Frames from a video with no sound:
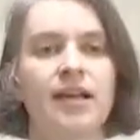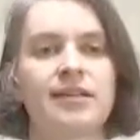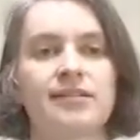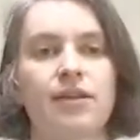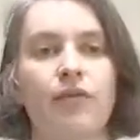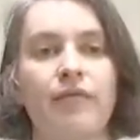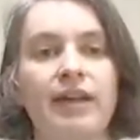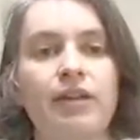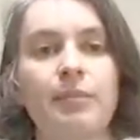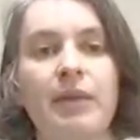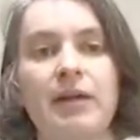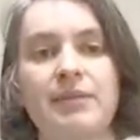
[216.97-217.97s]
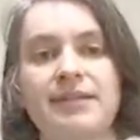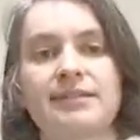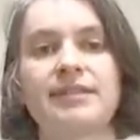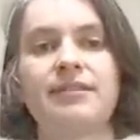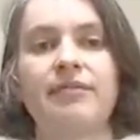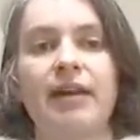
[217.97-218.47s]
So when your baby is
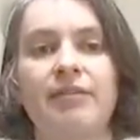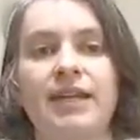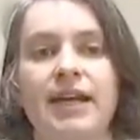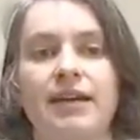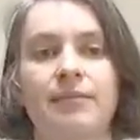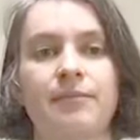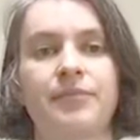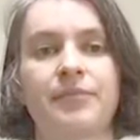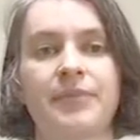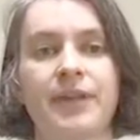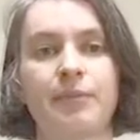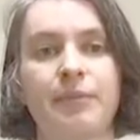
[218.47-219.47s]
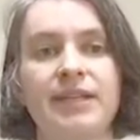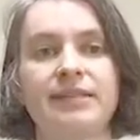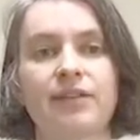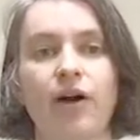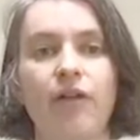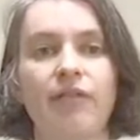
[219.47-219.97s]
still very young,
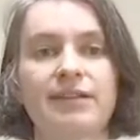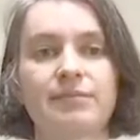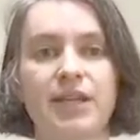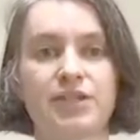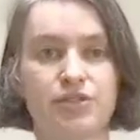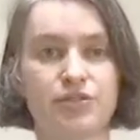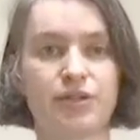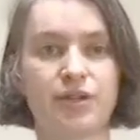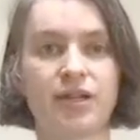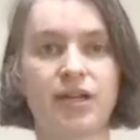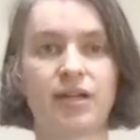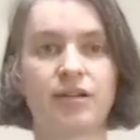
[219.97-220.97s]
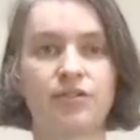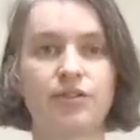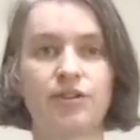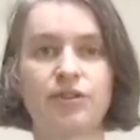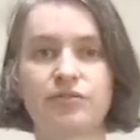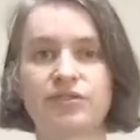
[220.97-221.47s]
please always make sure
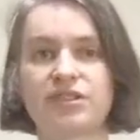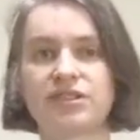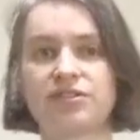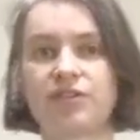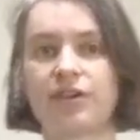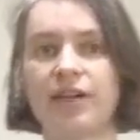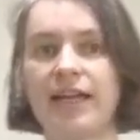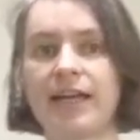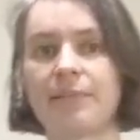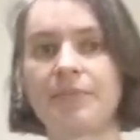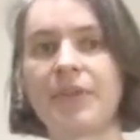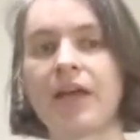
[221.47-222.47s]
to use this third layer.